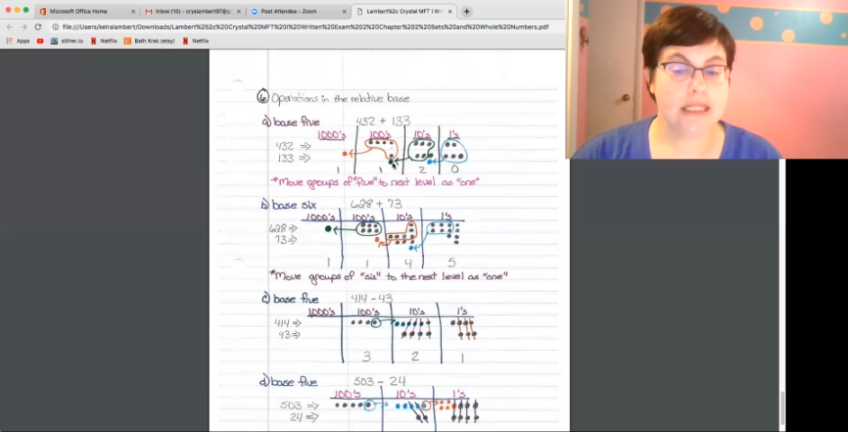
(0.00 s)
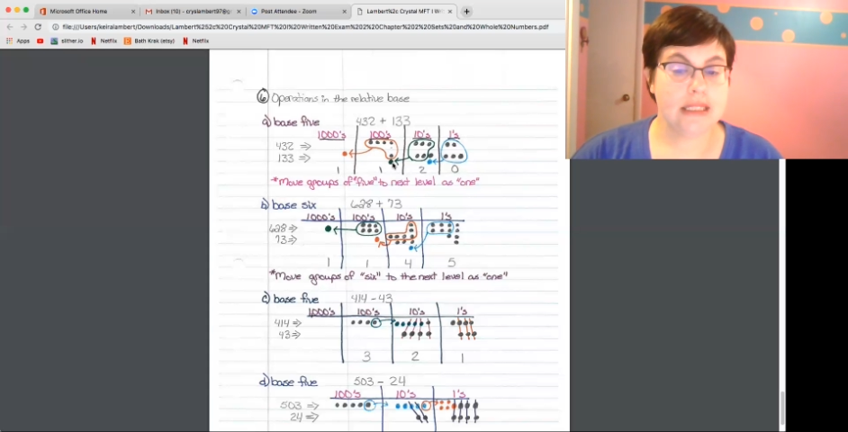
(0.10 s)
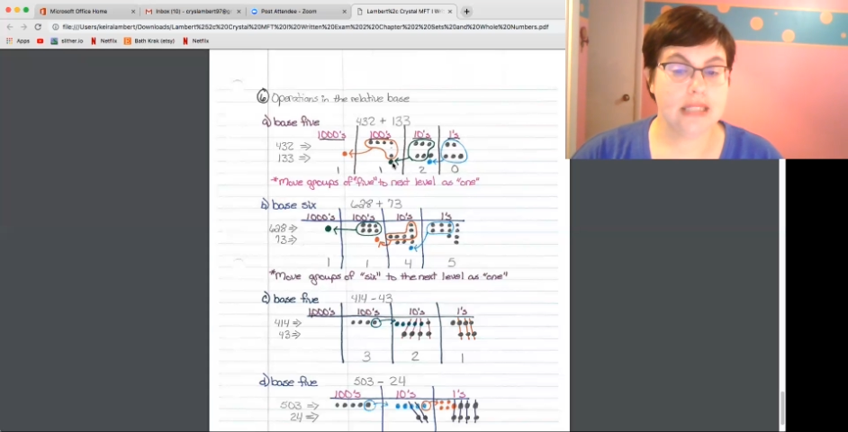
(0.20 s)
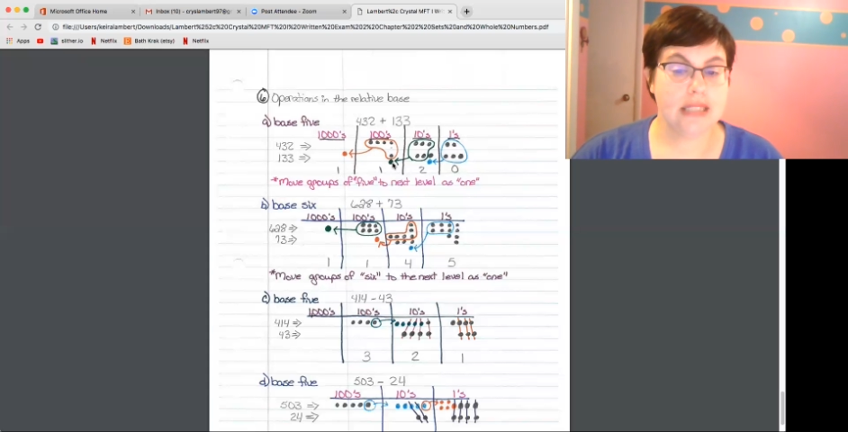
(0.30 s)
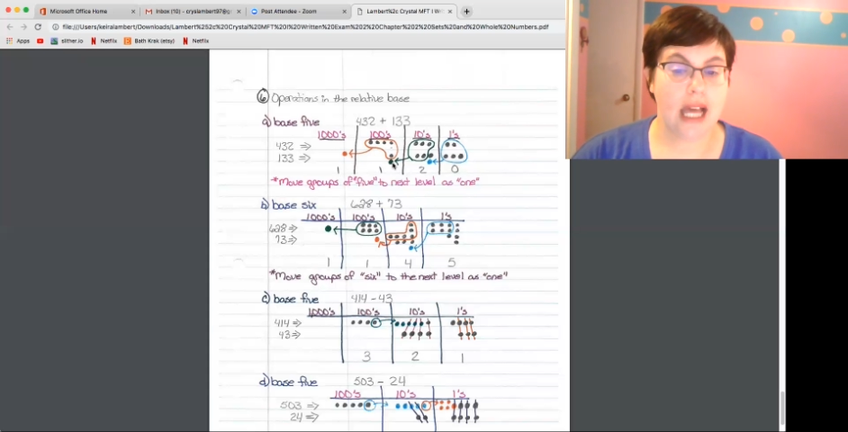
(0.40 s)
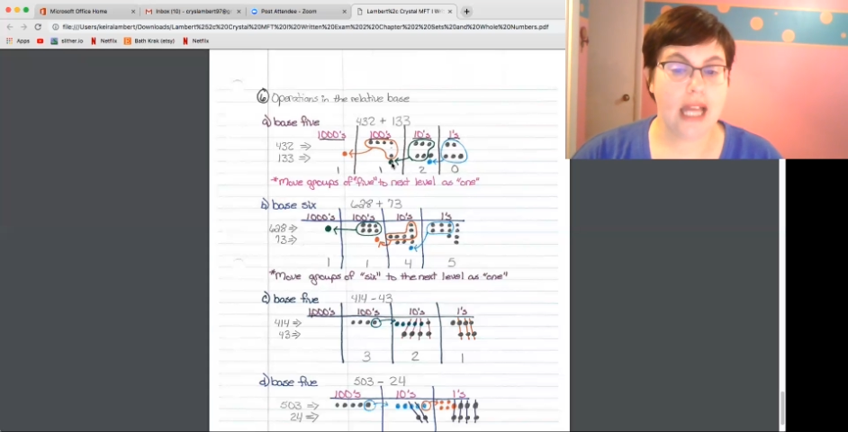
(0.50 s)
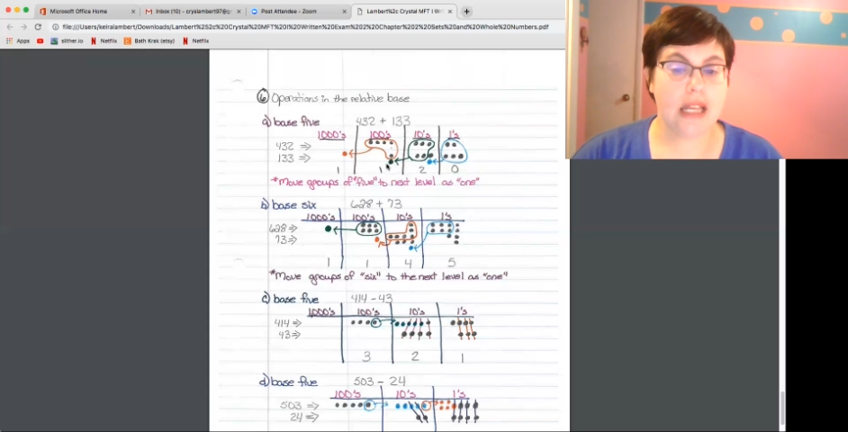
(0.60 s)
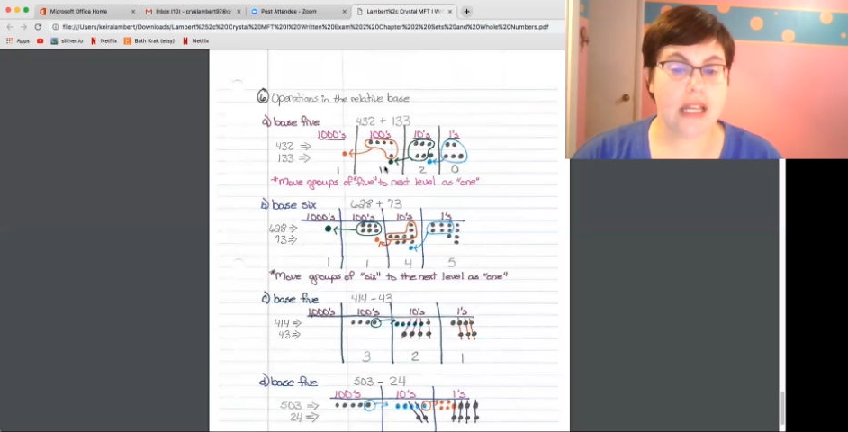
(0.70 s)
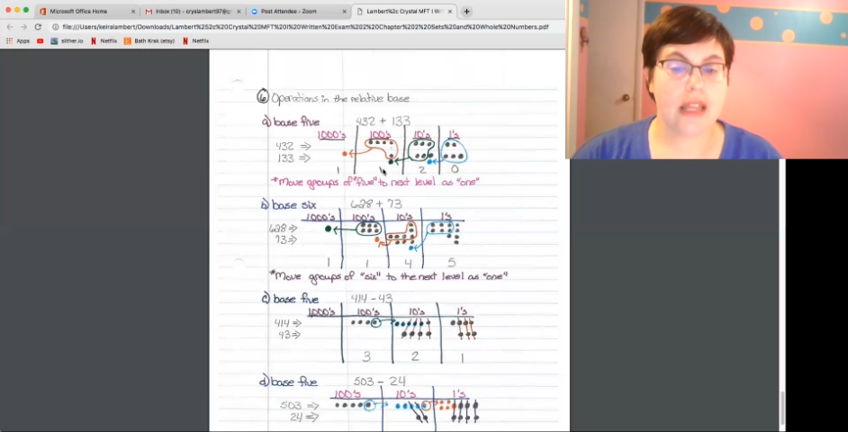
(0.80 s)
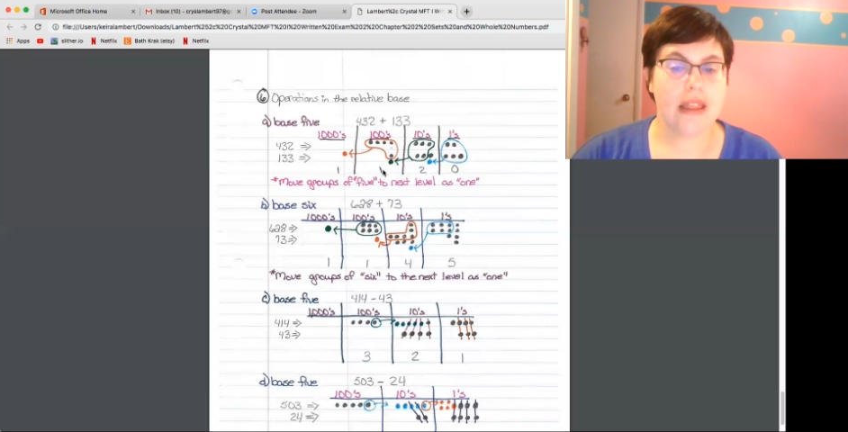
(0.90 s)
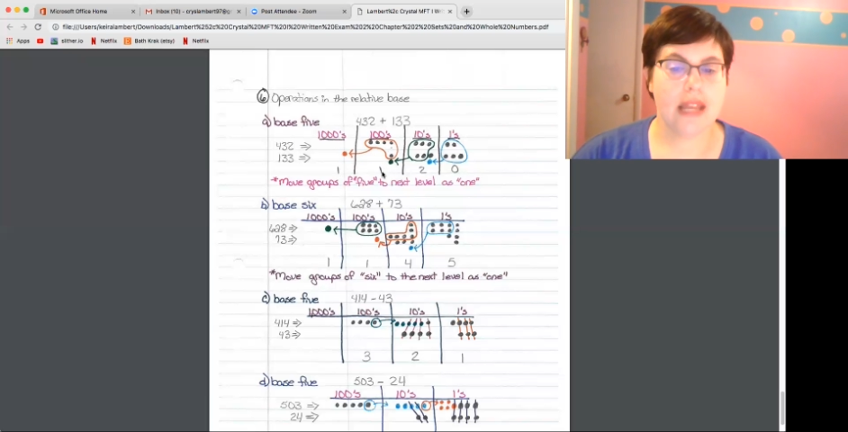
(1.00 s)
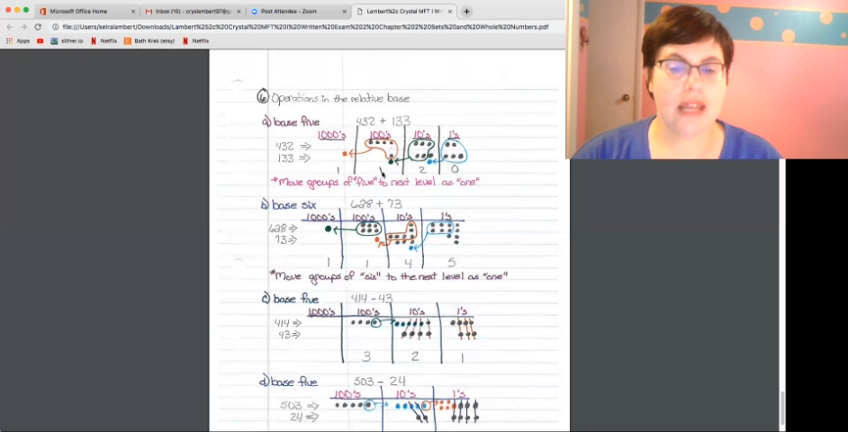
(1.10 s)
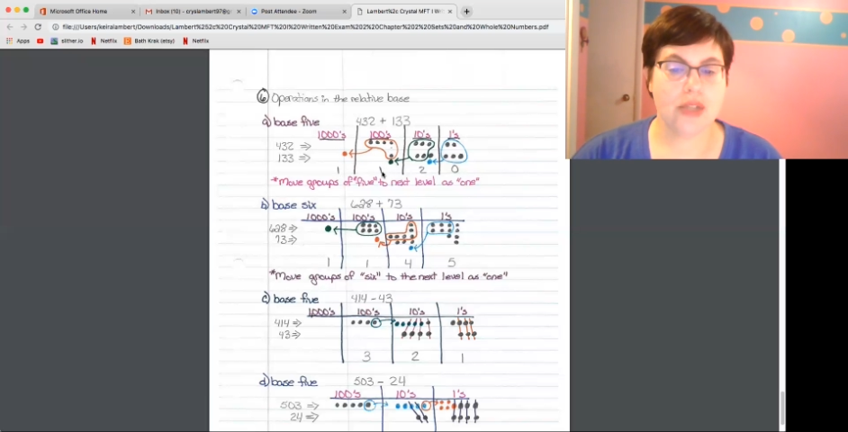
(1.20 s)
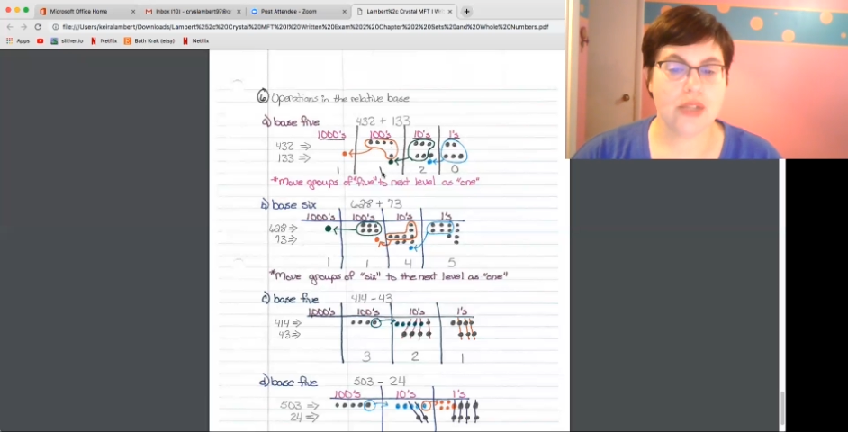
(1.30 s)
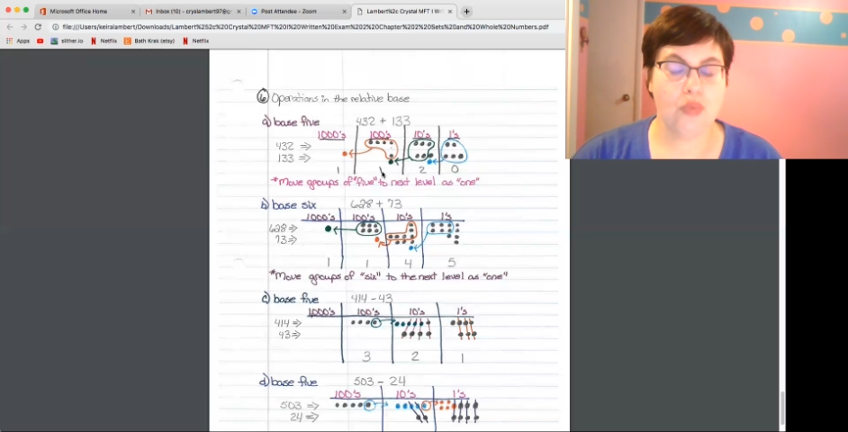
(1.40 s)
dot,
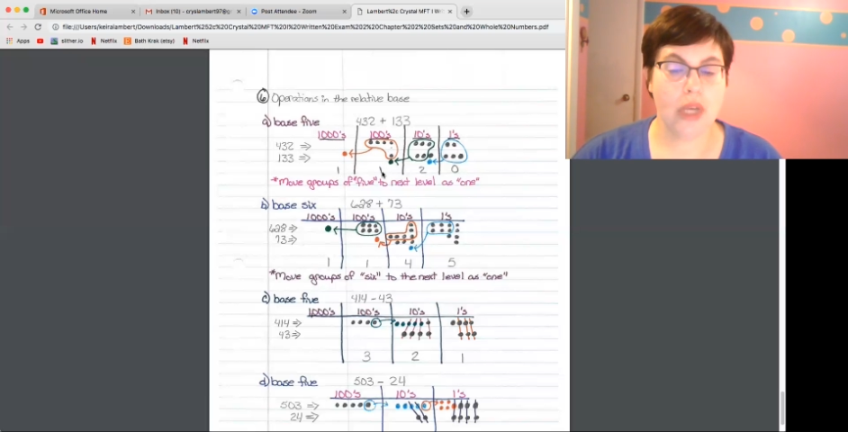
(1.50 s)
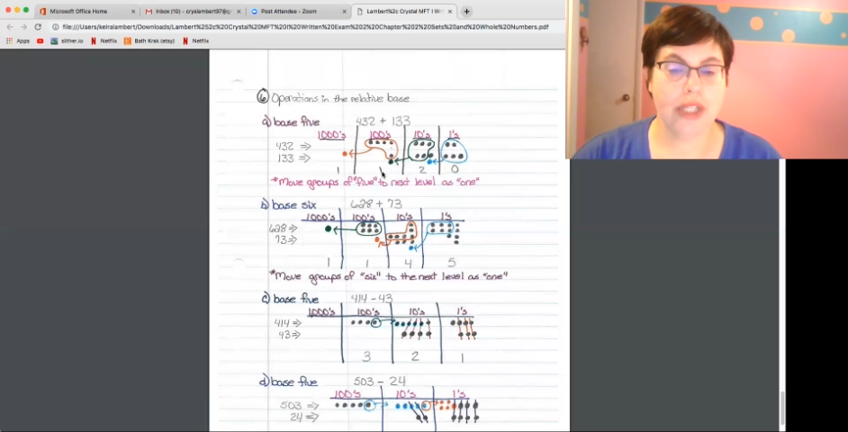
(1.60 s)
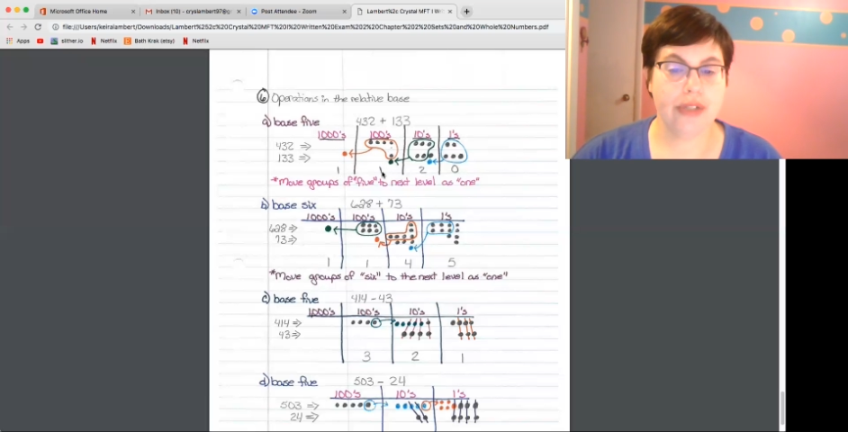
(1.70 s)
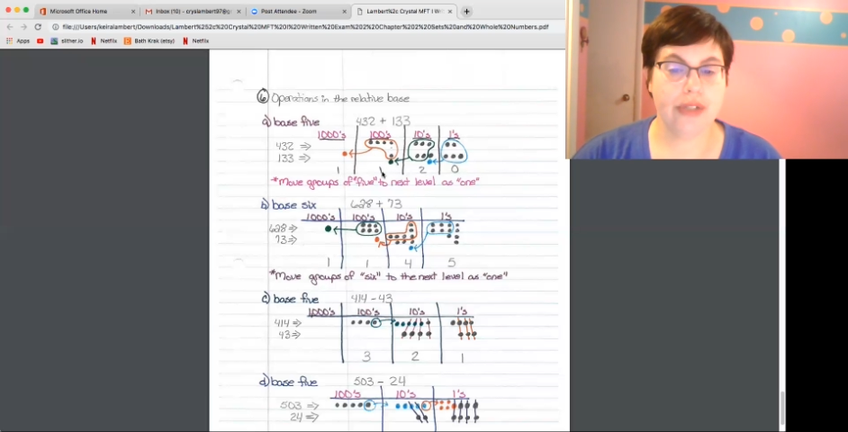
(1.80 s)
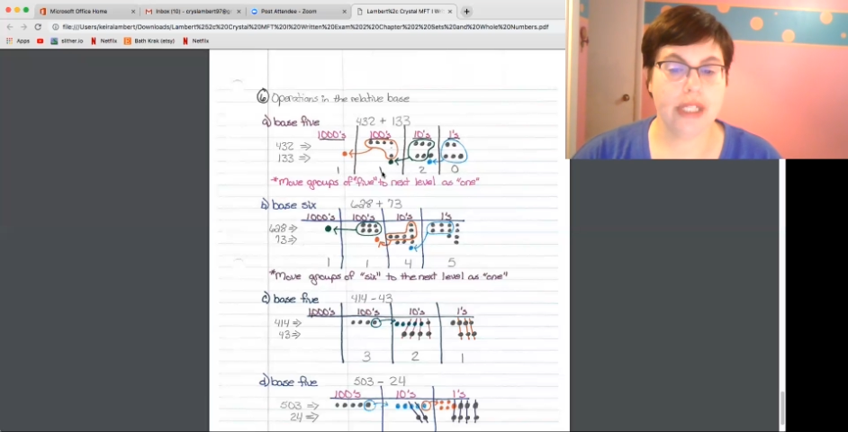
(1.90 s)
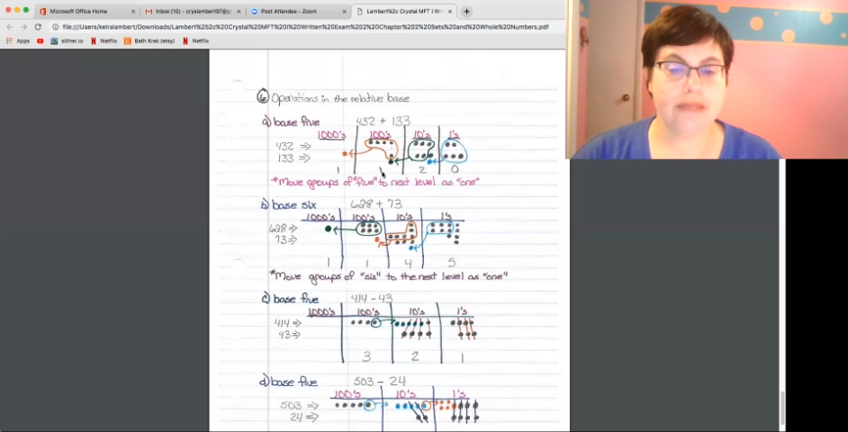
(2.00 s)
that's 1 unit.